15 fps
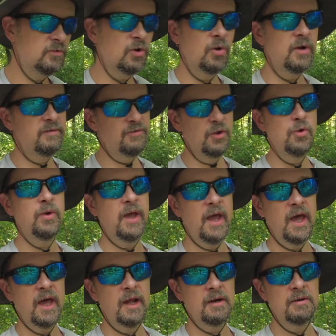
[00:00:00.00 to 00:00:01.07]
So if you
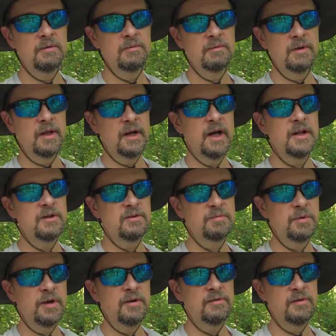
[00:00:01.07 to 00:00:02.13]
can, get on this
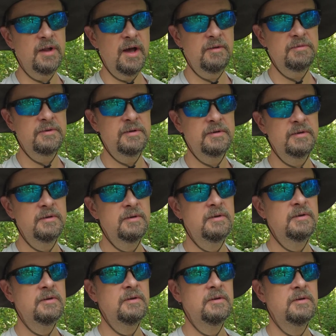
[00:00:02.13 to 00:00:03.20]
player's left,
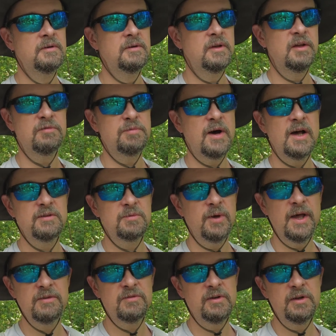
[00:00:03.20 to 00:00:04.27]
if possible.
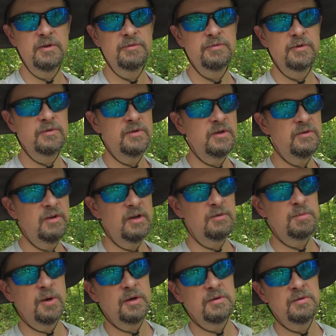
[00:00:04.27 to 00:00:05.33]
Ask the dealer for a seat
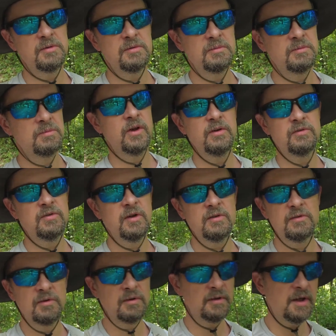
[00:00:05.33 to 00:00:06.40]
change button, change
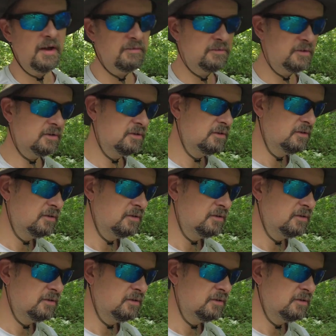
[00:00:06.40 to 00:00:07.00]
seats to the left.